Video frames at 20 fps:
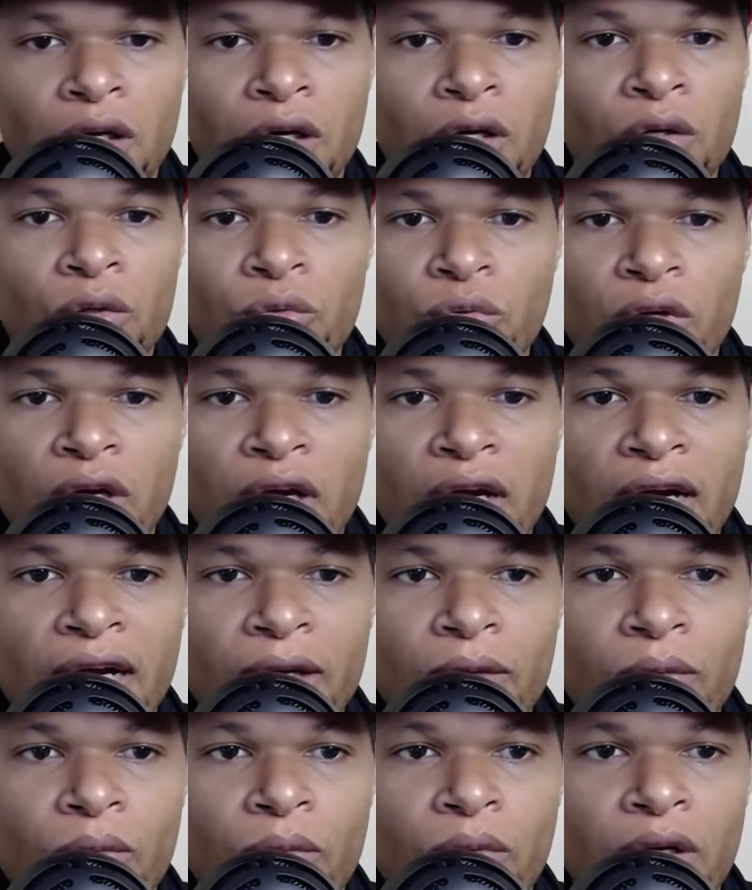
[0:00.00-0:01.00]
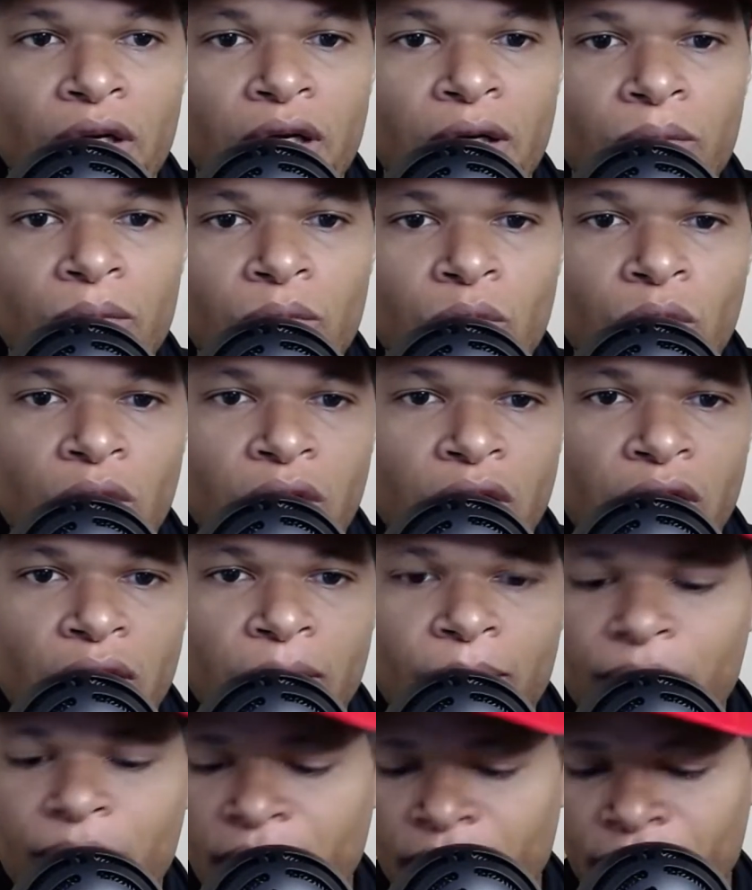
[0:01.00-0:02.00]
All right, what up,
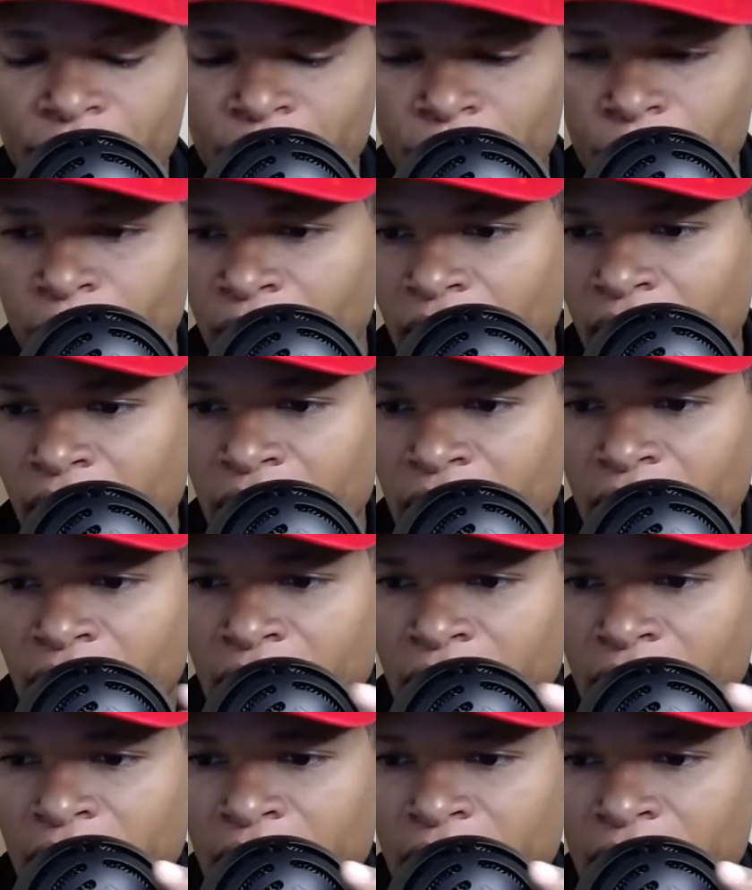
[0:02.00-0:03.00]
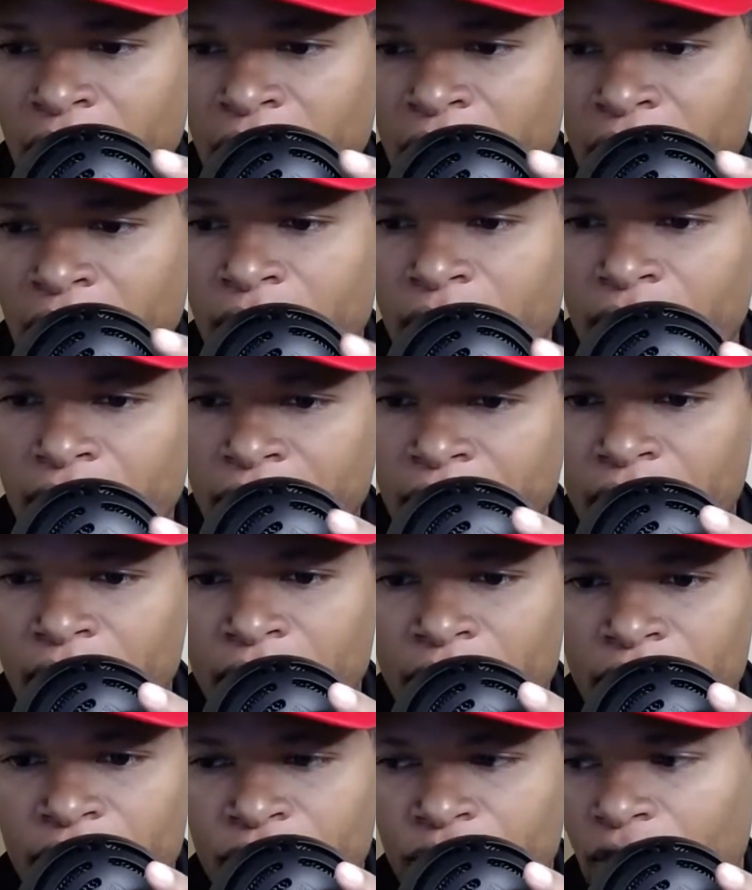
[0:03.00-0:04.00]
everybody? It is
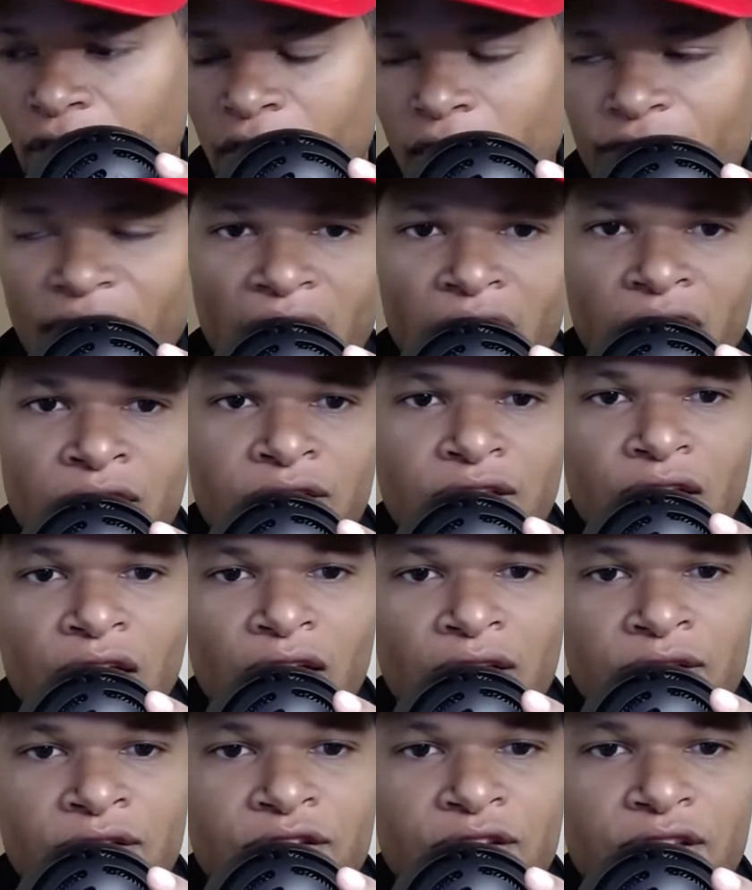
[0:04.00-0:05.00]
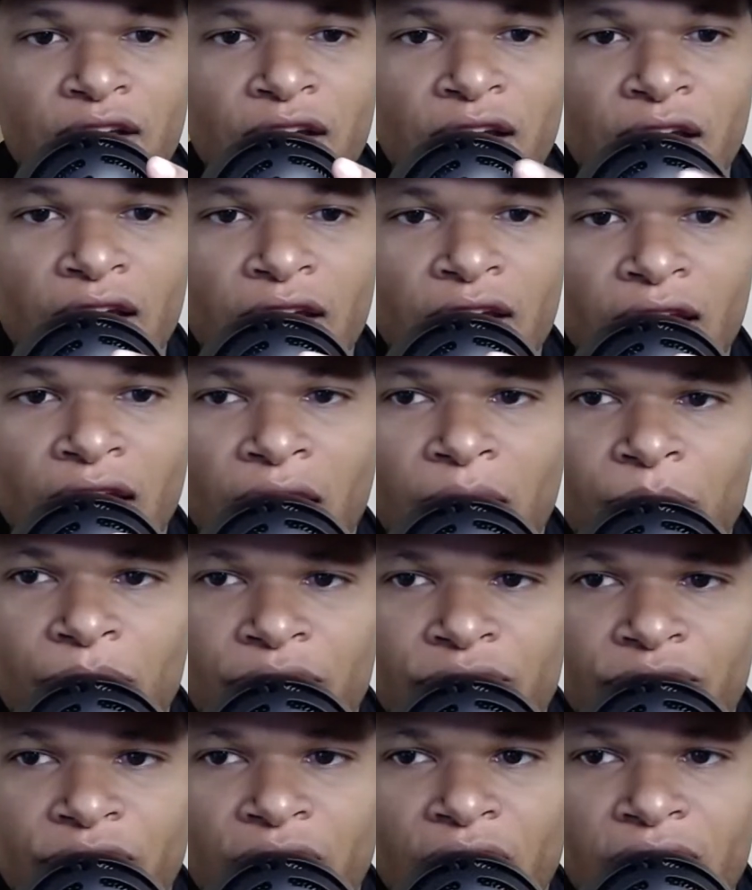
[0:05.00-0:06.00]
Valentine's Day. Happy
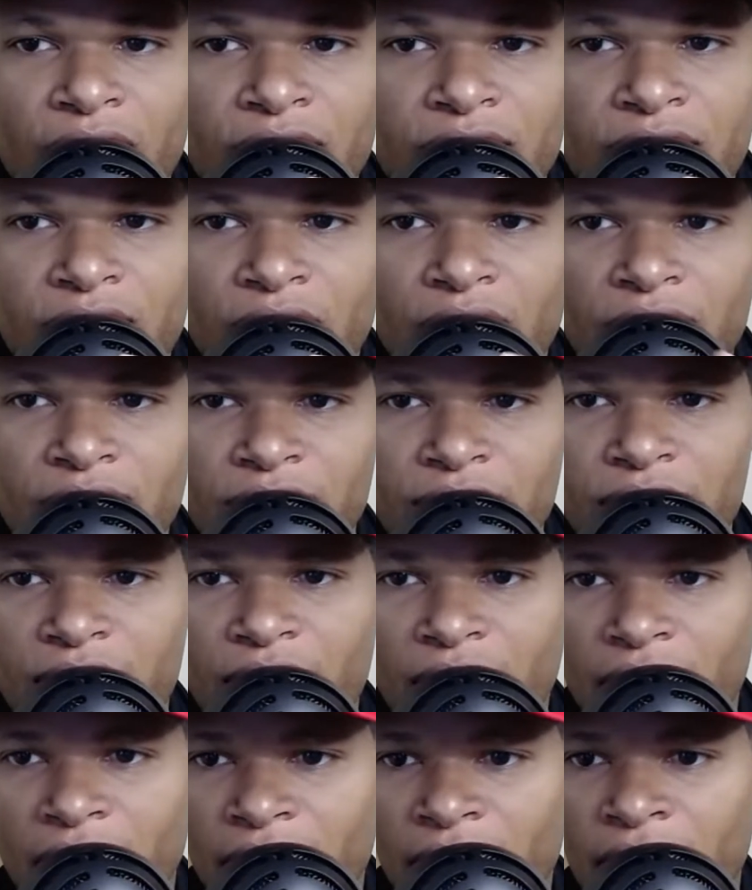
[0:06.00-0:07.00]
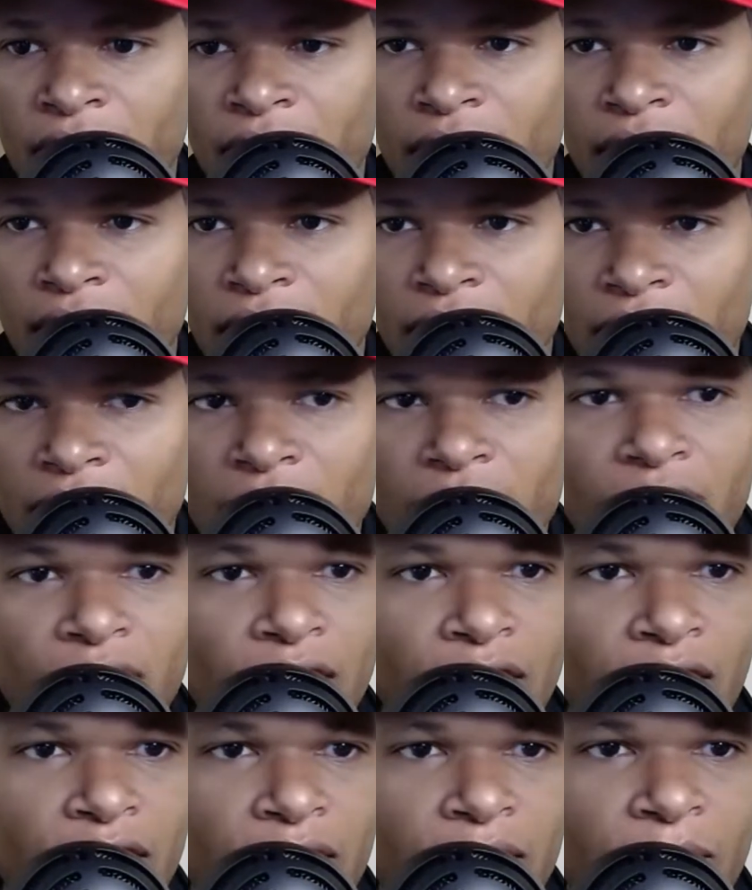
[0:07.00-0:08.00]
Valentine's Day.
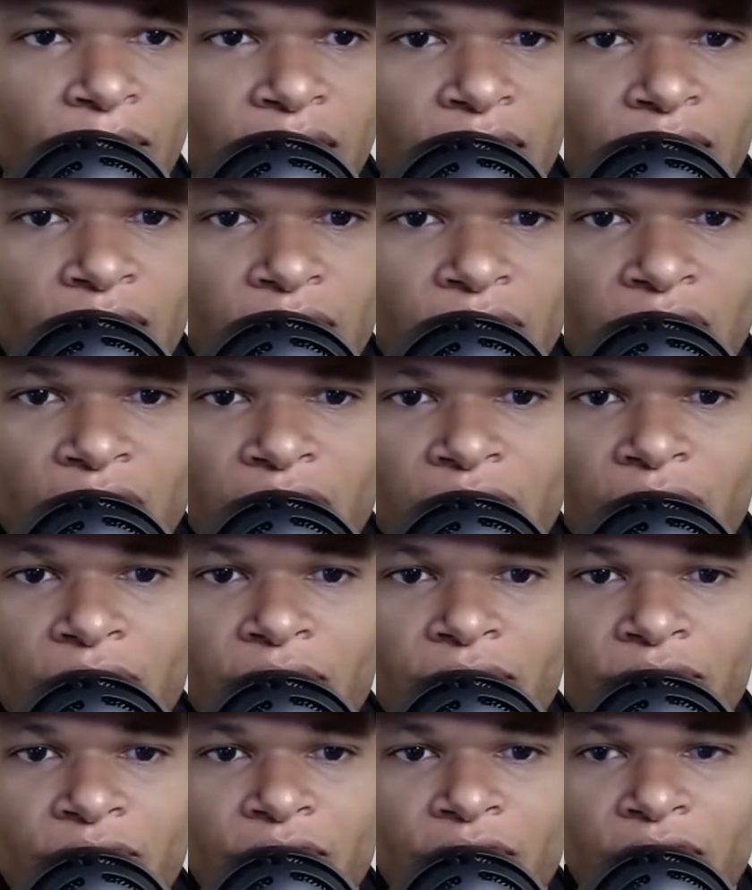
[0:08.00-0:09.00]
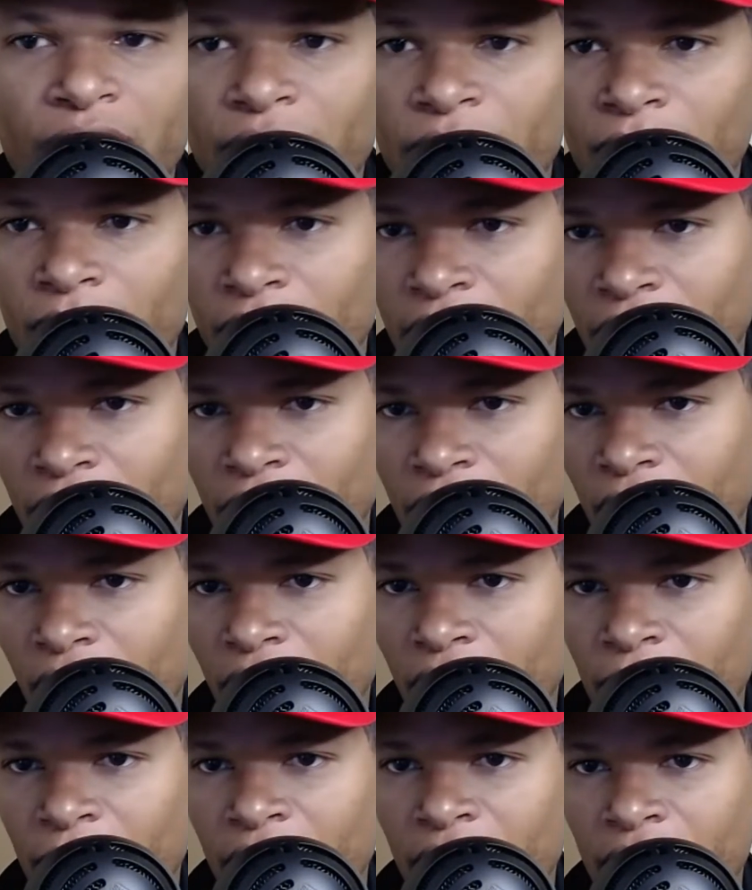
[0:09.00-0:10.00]
Go ahead and like the video and
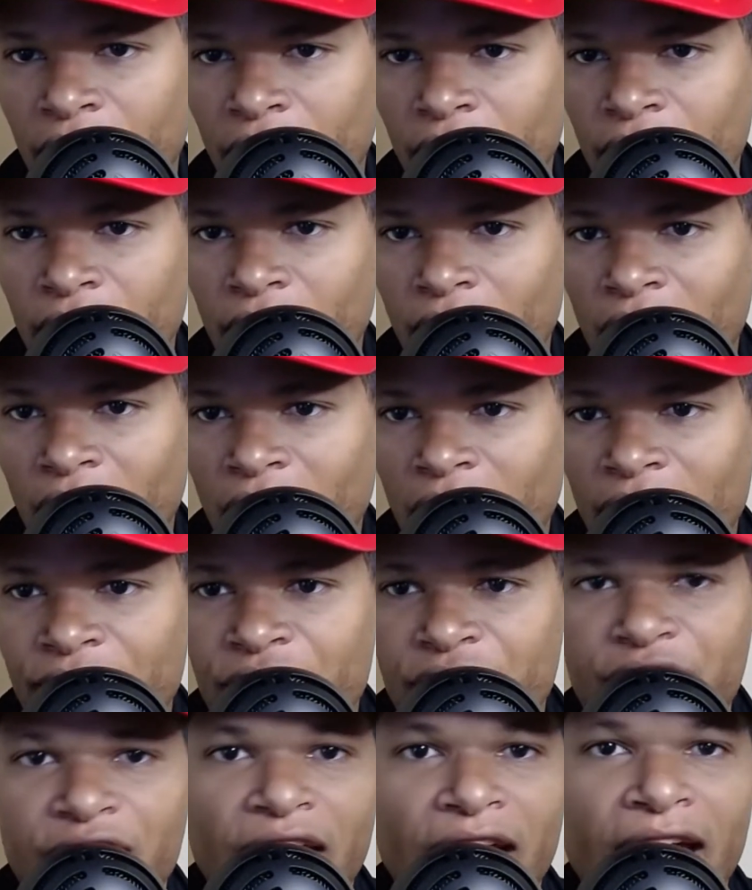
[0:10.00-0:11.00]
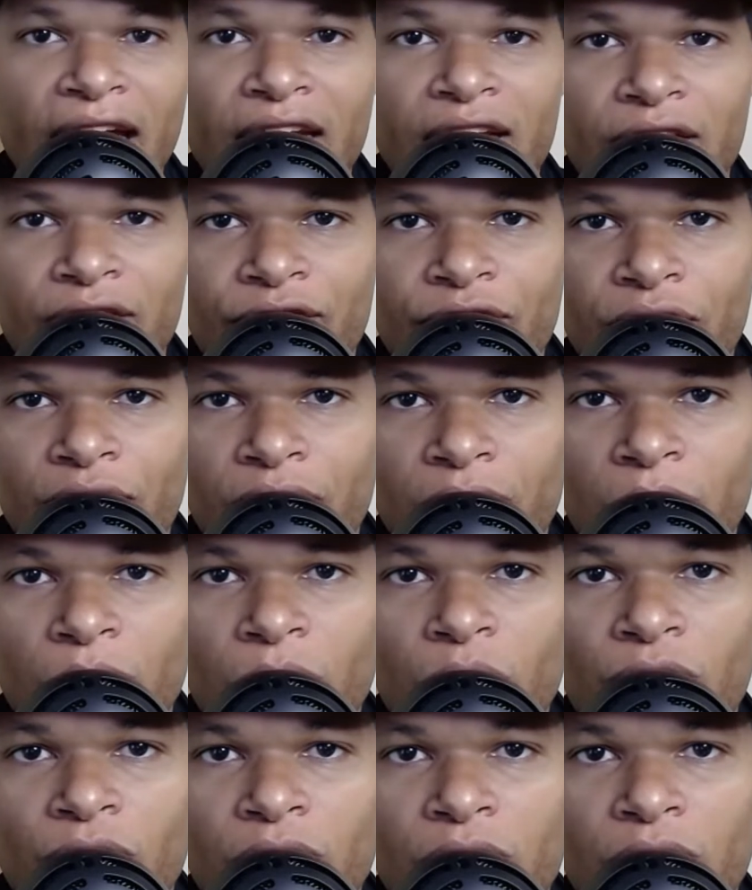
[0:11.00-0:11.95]
comment on the live chat if you